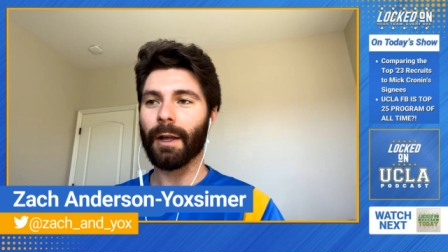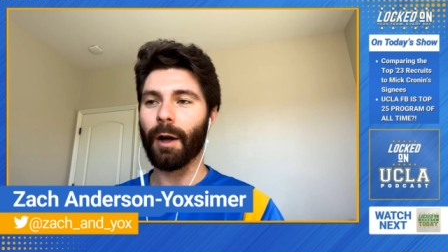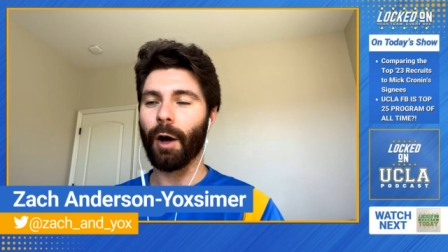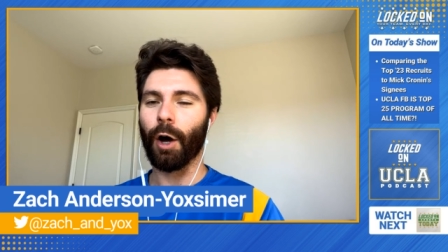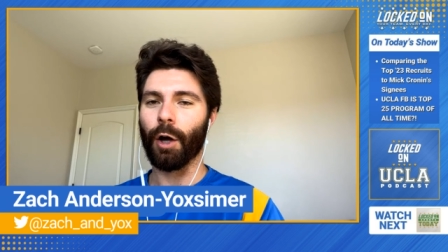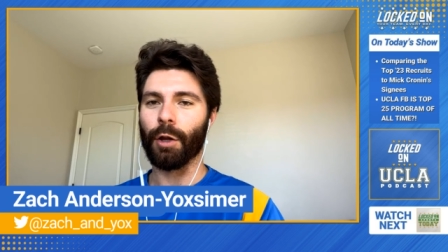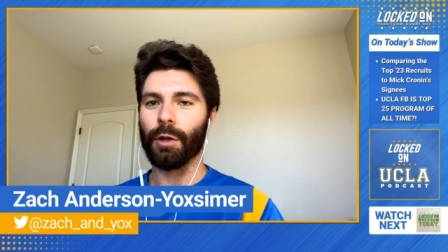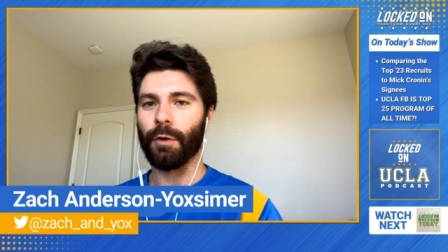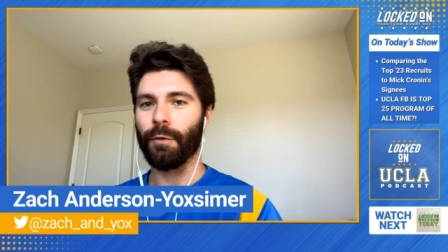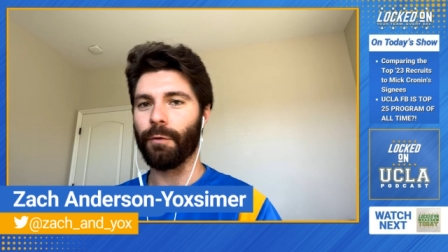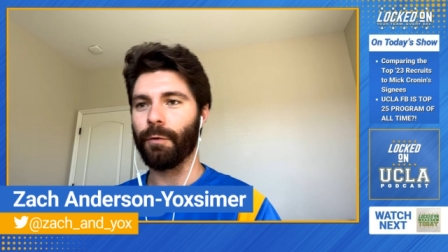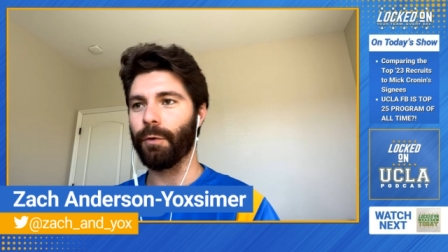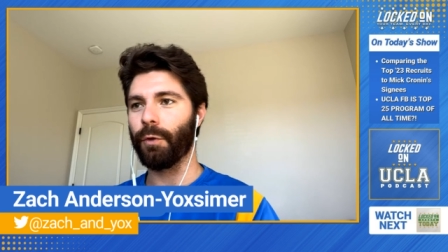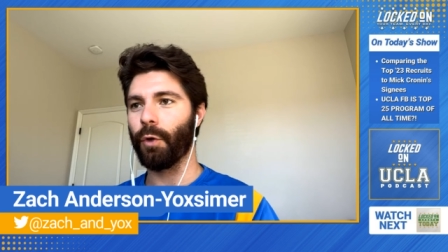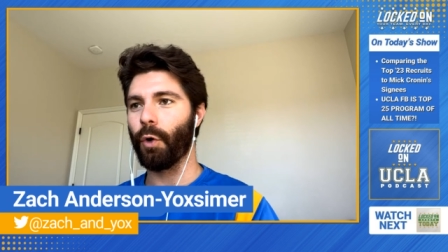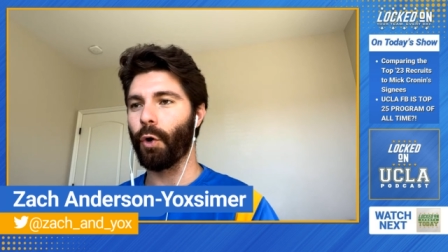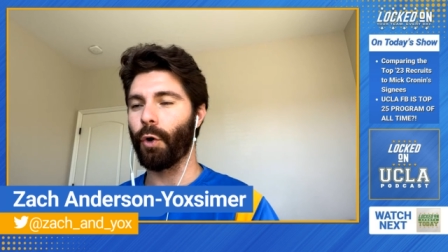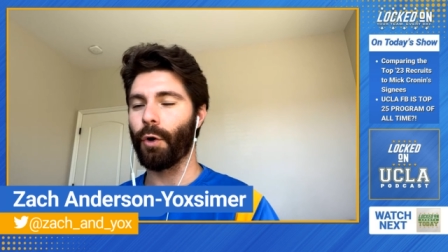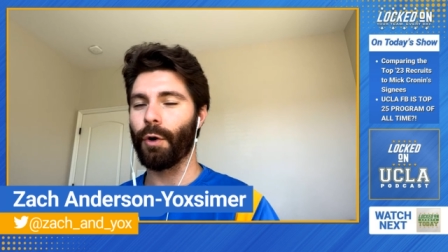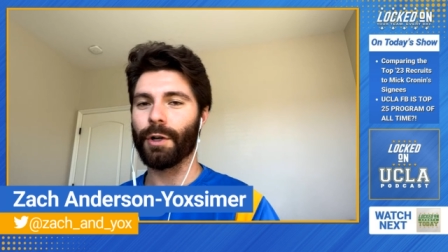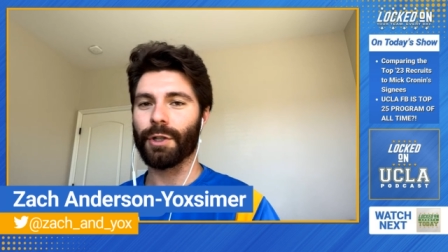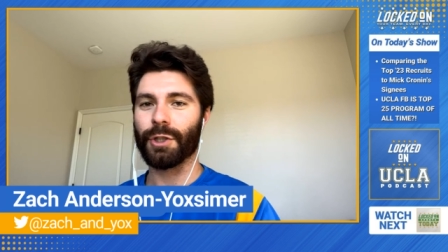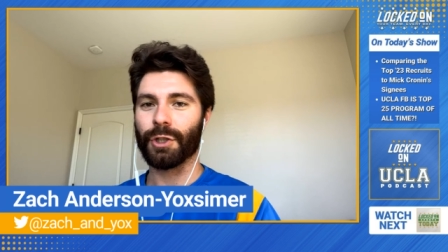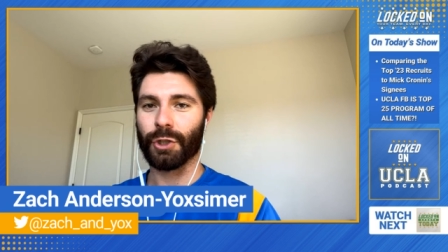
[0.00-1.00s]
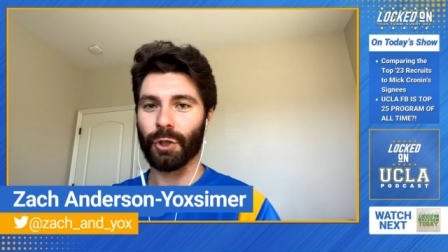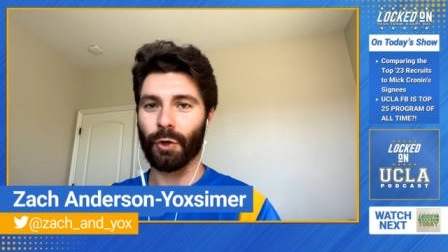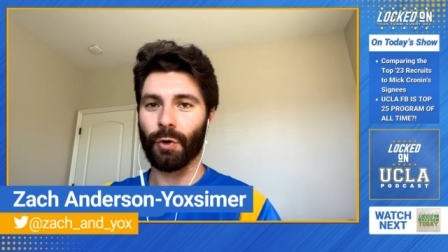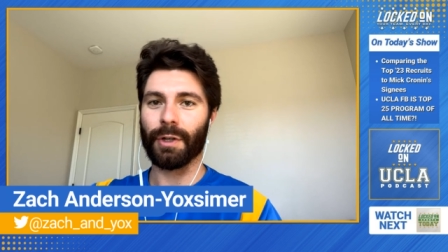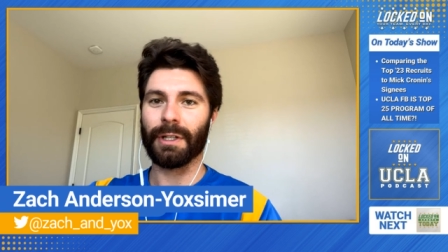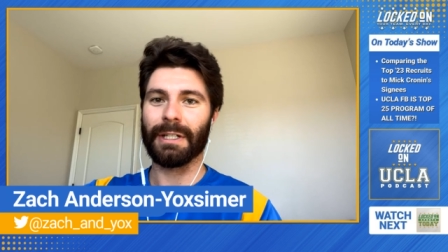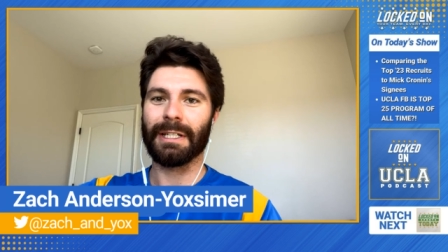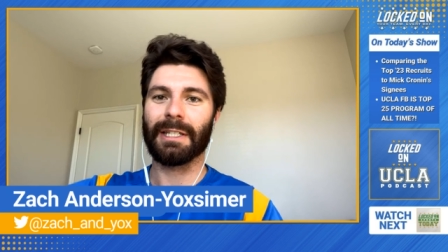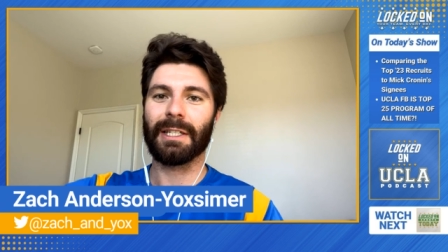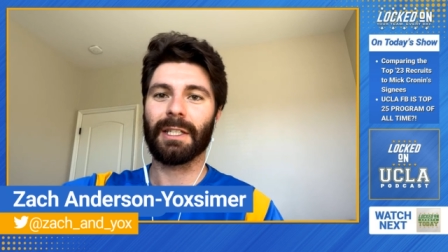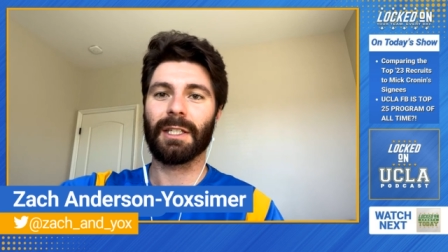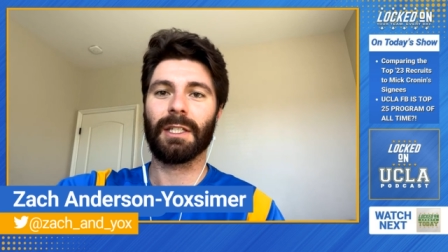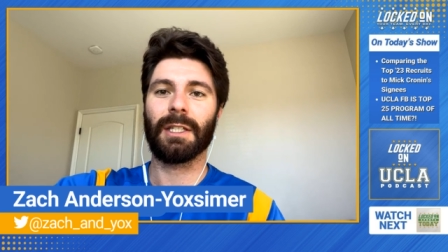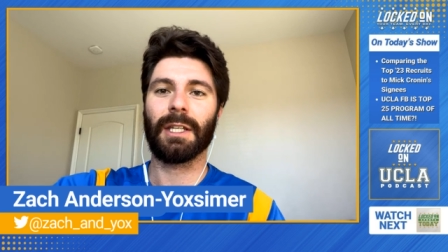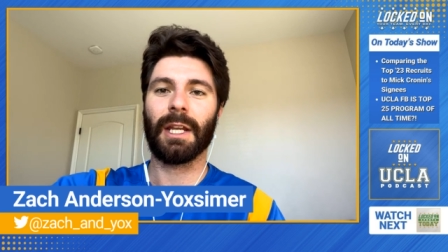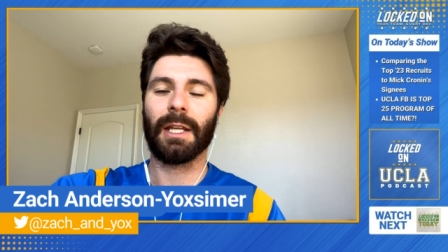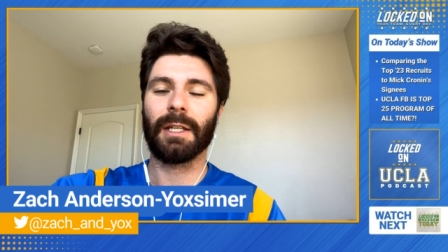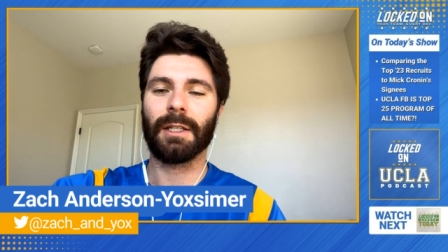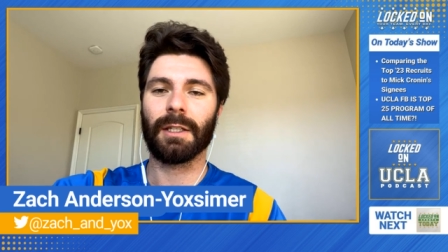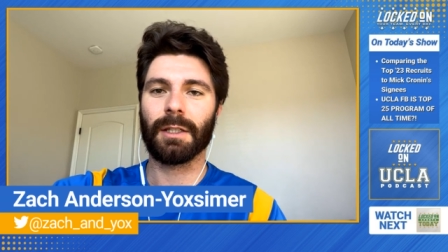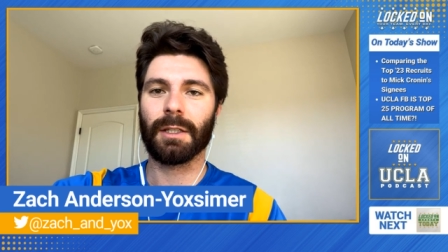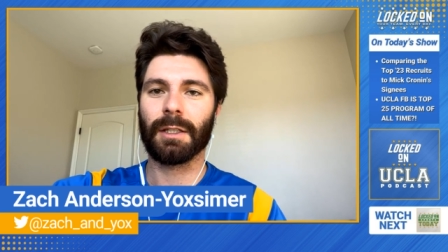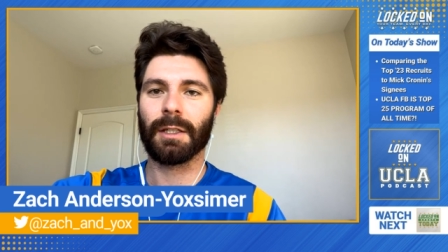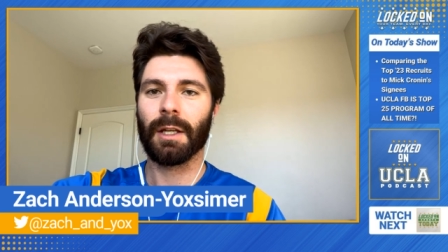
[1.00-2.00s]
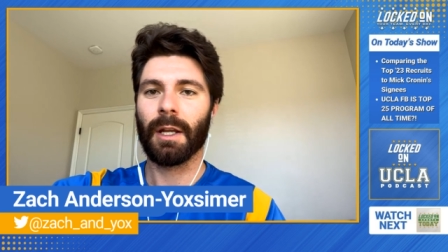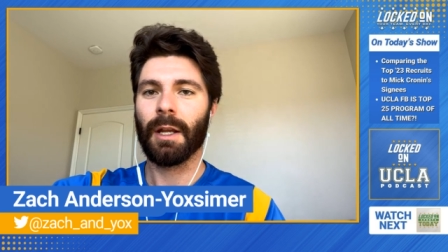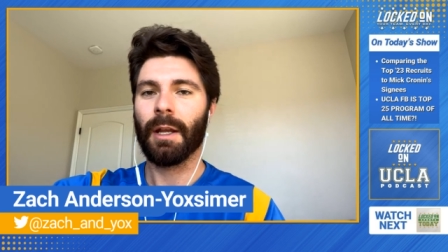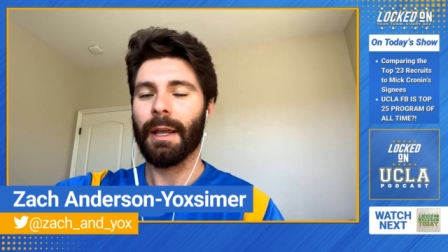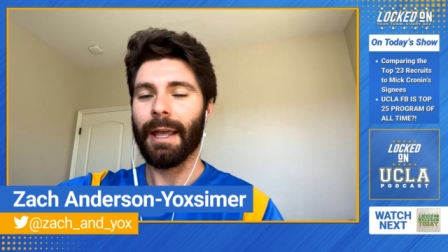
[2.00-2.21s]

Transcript: on the floor, certain stints